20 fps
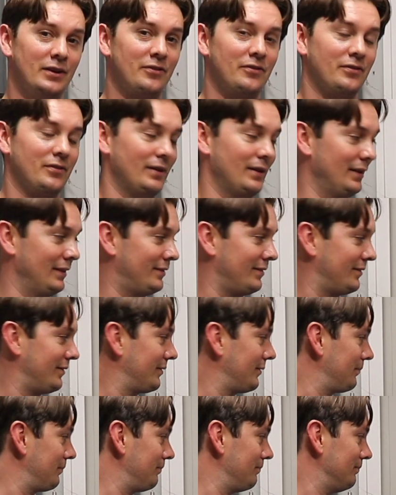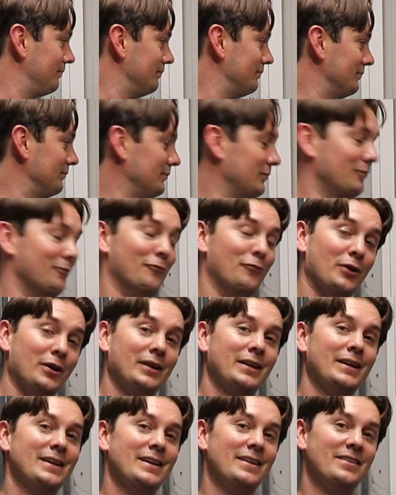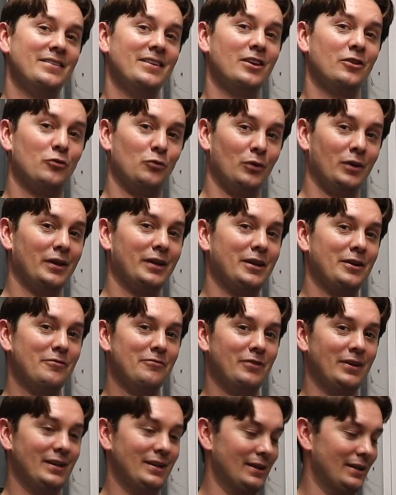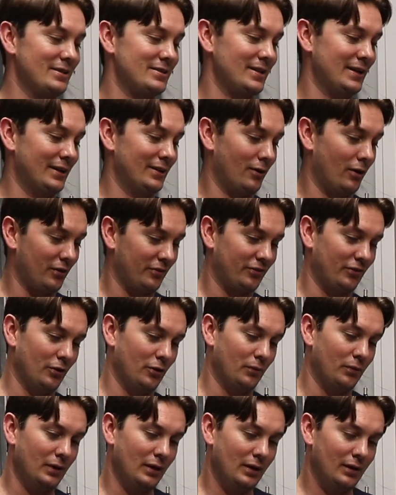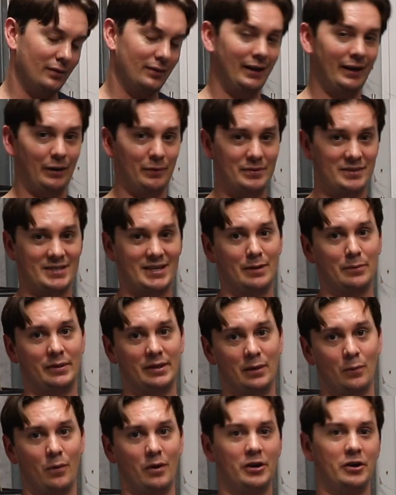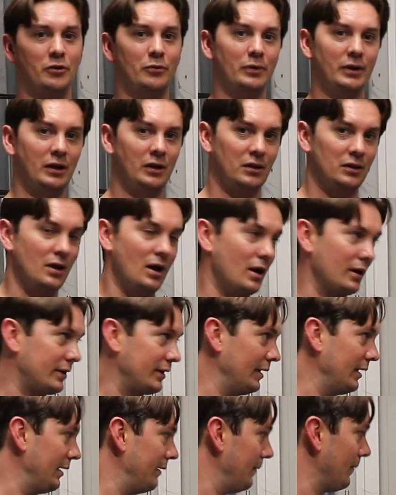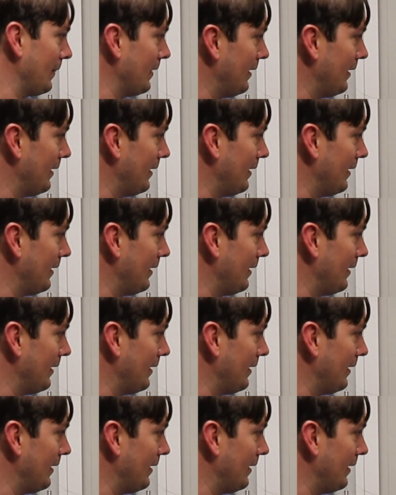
It's really easy, it's really convenient. And also, like I was saying, when they wanted to reclock it,